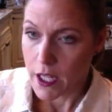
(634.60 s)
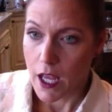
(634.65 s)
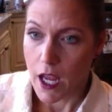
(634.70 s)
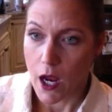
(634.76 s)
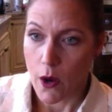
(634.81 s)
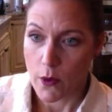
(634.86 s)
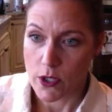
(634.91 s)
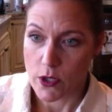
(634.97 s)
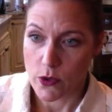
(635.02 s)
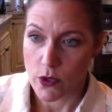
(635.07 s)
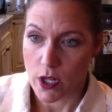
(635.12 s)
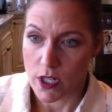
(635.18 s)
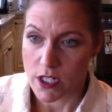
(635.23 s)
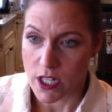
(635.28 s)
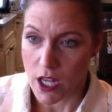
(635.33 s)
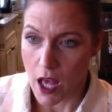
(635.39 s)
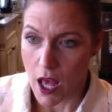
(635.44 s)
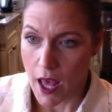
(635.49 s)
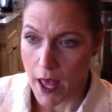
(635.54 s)
How are we doing on
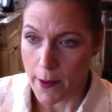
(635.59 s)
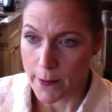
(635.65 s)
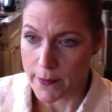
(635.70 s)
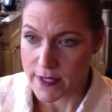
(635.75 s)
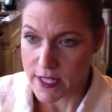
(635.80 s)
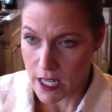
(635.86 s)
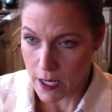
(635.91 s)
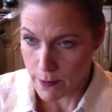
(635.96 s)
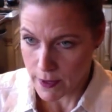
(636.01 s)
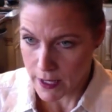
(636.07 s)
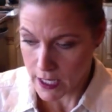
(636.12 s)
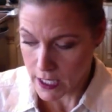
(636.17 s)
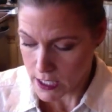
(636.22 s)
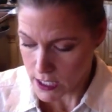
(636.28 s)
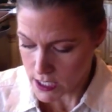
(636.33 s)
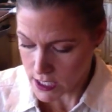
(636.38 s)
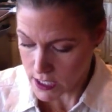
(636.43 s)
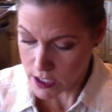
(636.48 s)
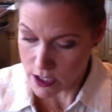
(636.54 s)
time? 10
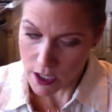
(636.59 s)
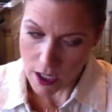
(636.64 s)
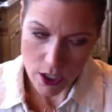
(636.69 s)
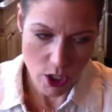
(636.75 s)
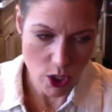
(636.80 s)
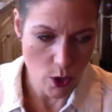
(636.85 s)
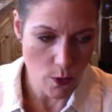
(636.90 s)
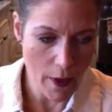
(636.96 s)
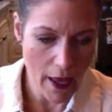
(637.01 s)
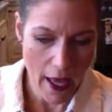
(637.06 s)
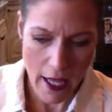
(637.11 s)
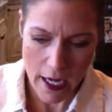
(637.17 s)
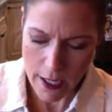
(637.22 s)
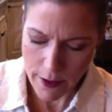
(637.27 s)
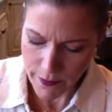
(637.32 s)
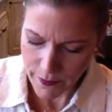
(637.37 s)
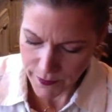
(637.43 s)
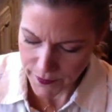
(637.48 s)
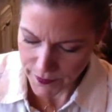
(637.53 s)
minutes, not too
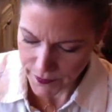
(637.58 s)
bad.